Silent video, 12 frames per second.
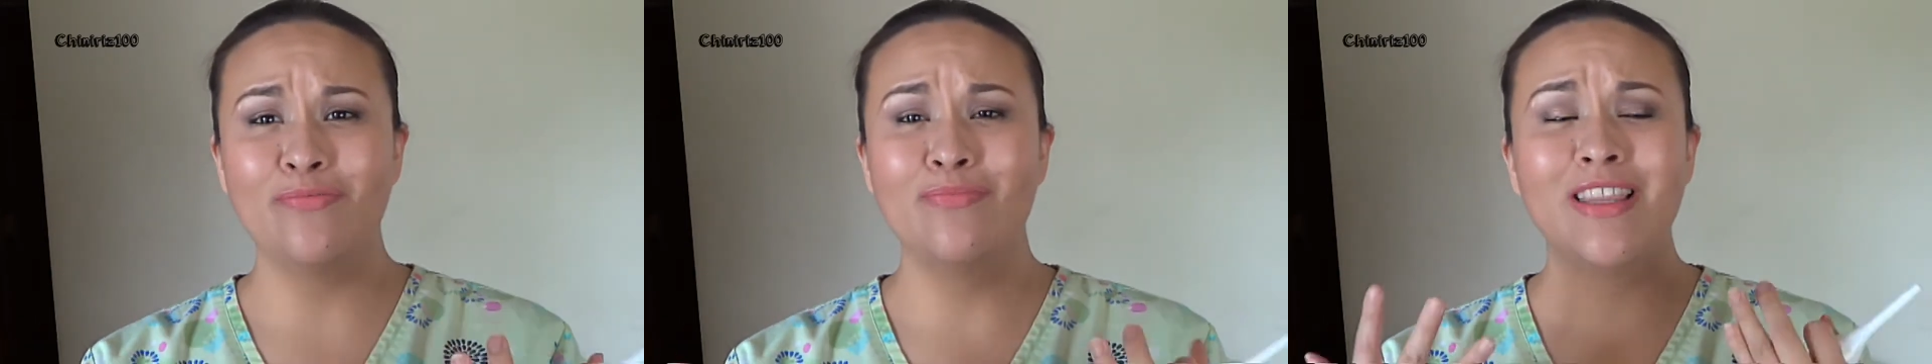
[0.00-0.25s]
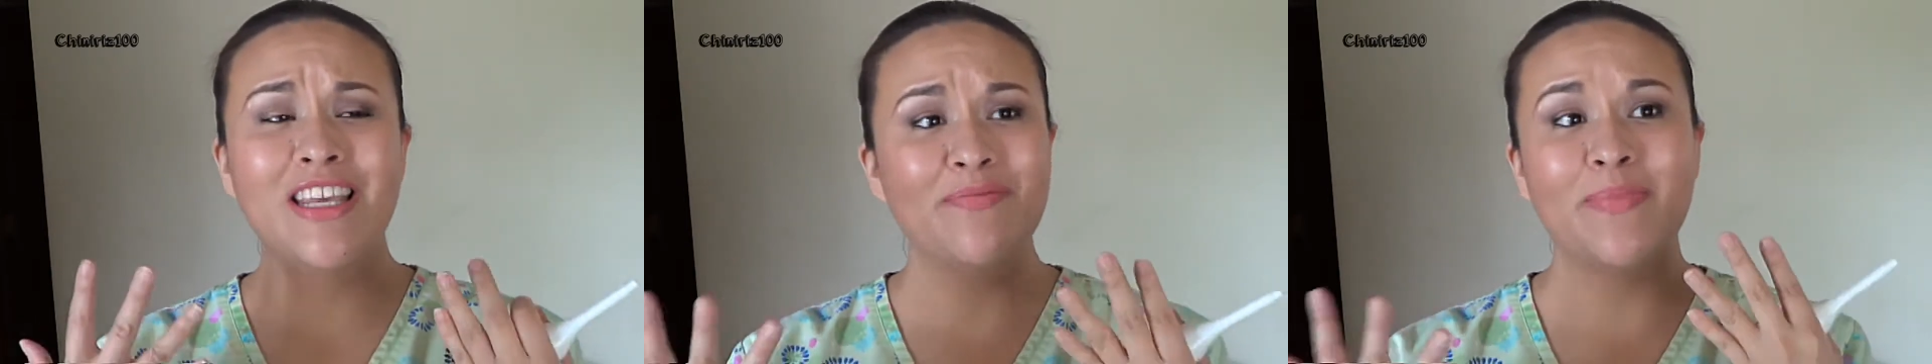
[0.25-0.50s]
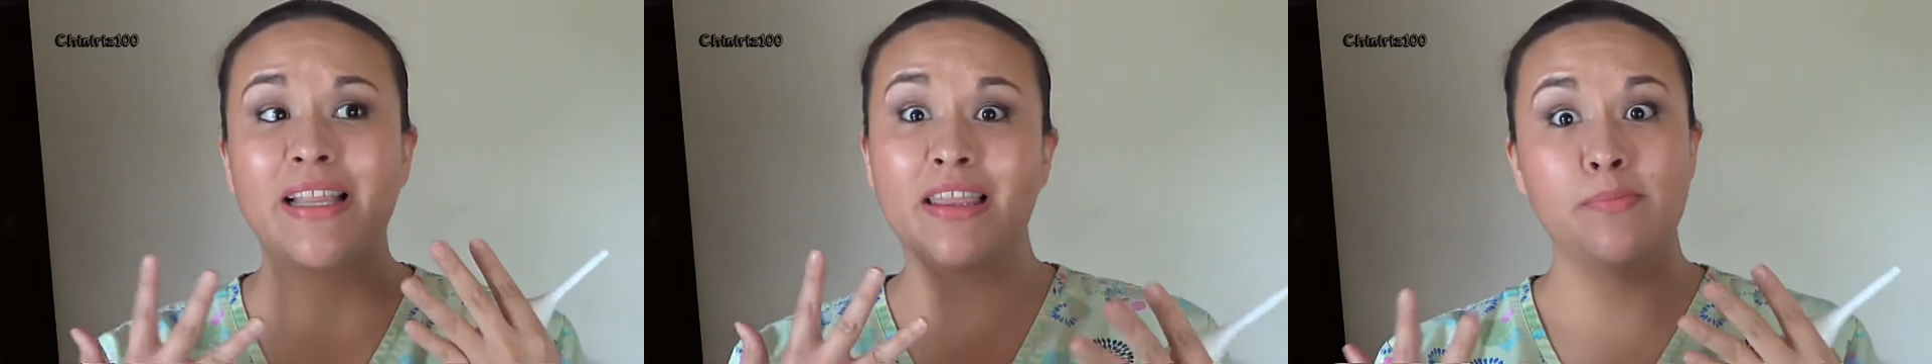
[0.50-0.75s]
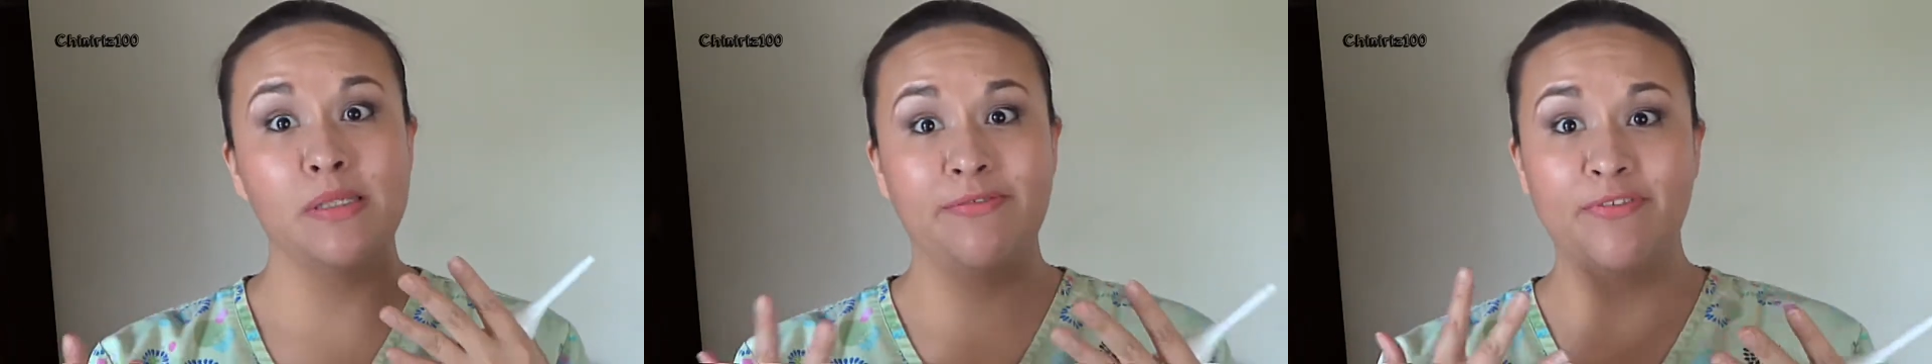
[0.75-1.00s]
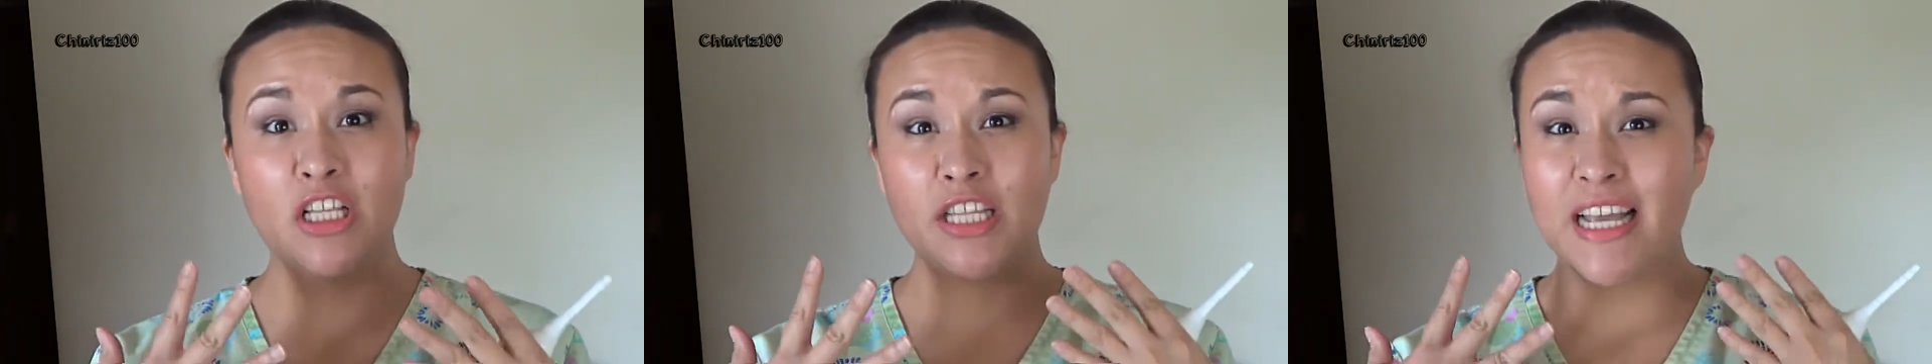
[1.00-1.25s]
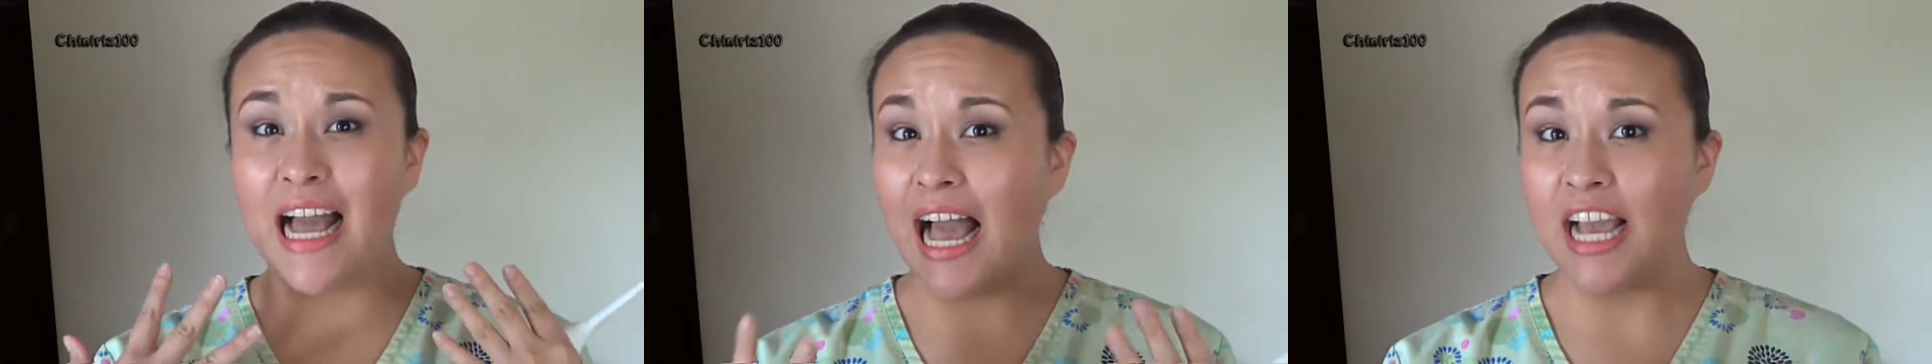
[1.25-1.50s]
leave my lips
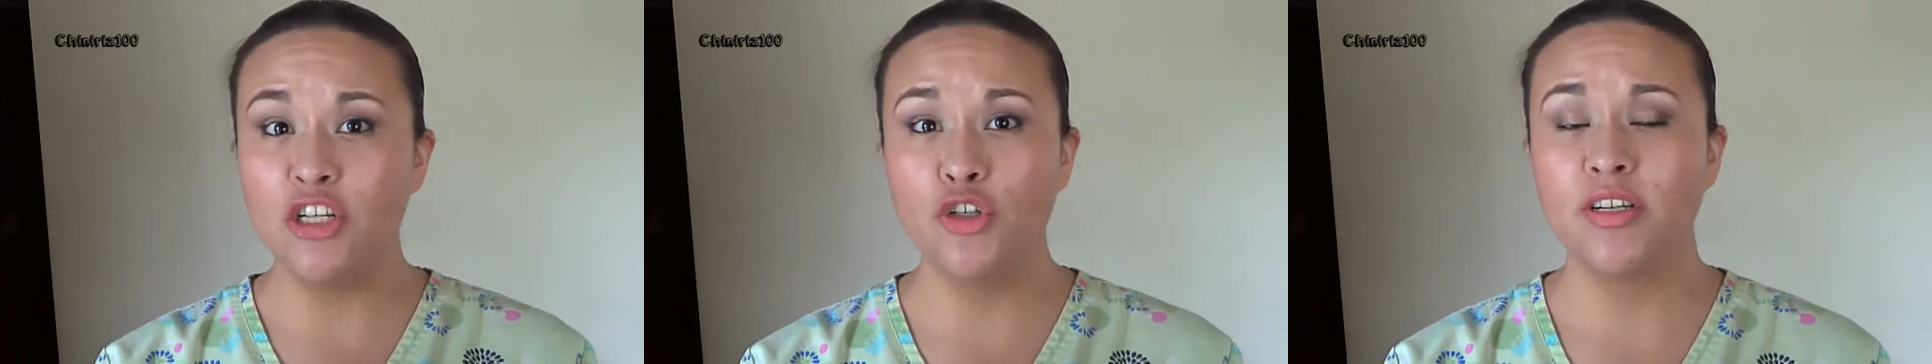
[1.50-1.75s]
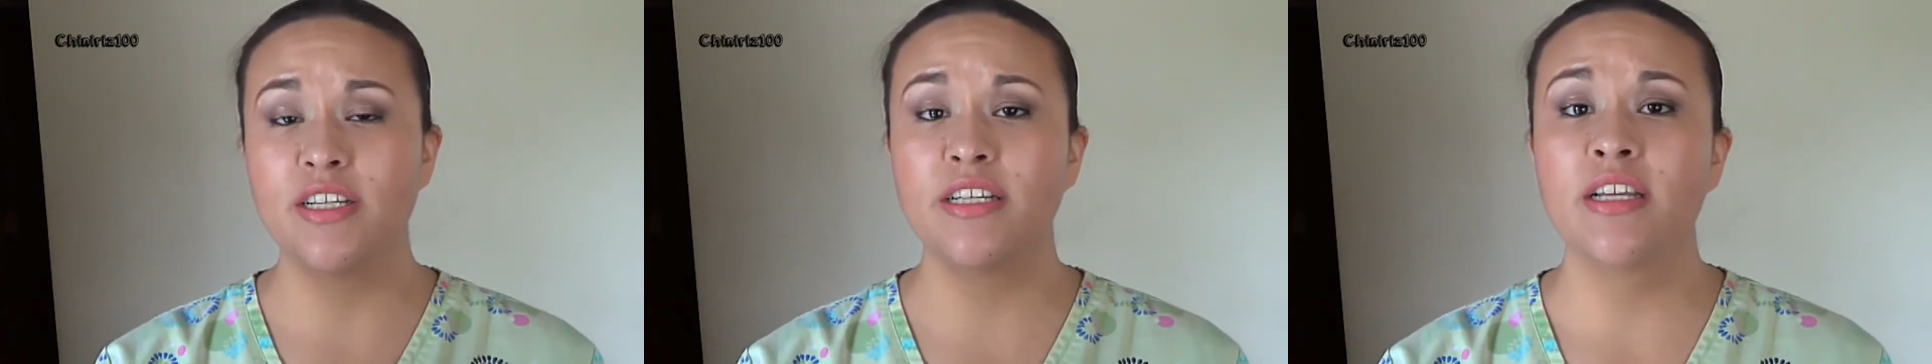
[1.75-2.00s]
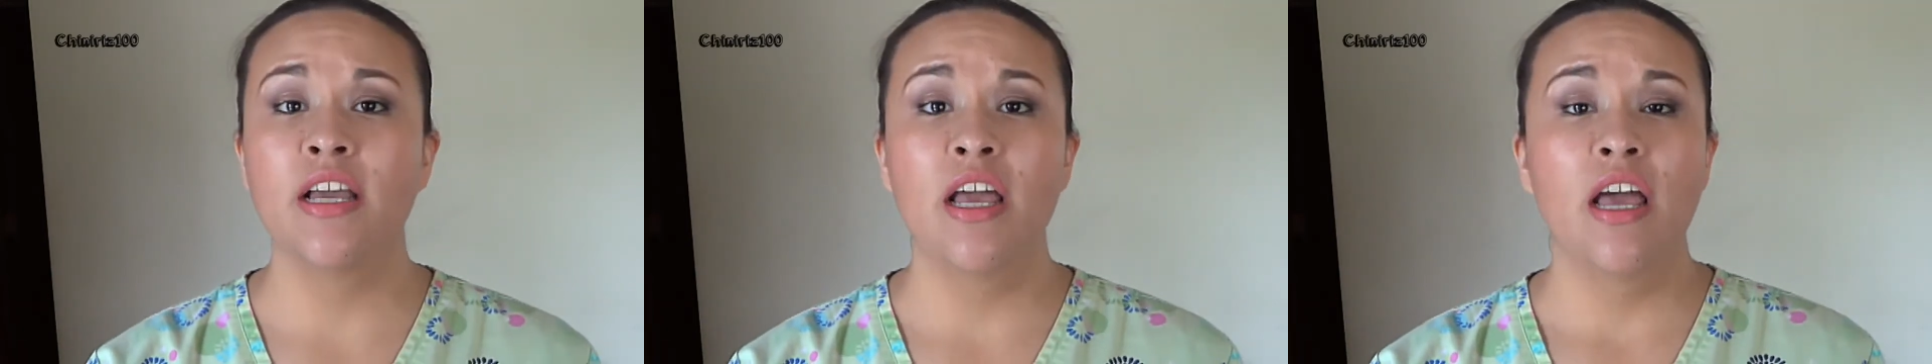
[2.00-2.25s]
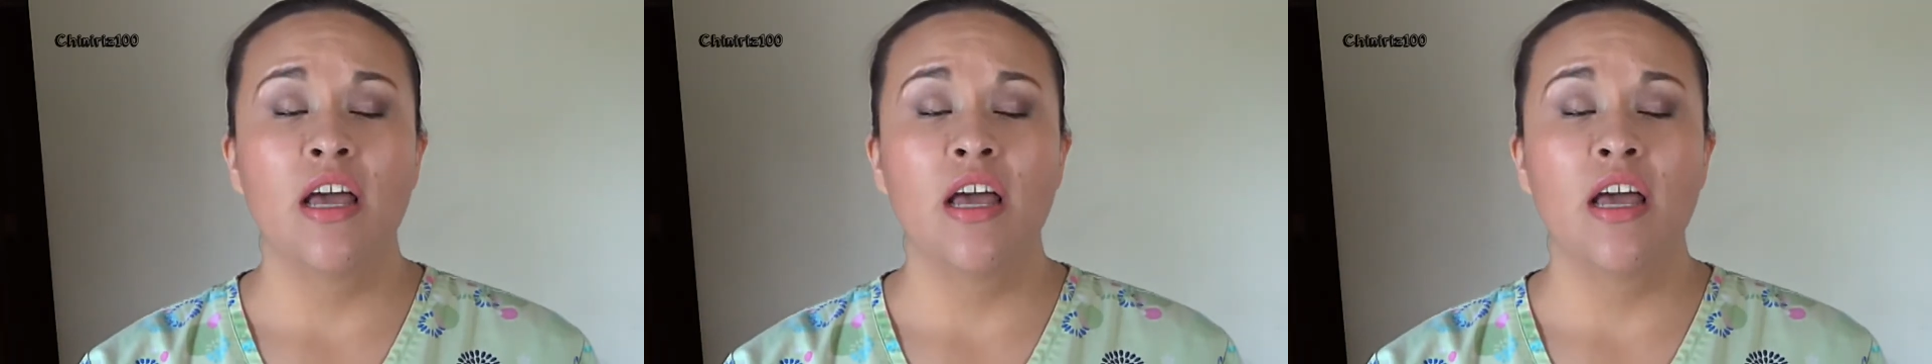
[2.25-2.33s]
feeling hydrated.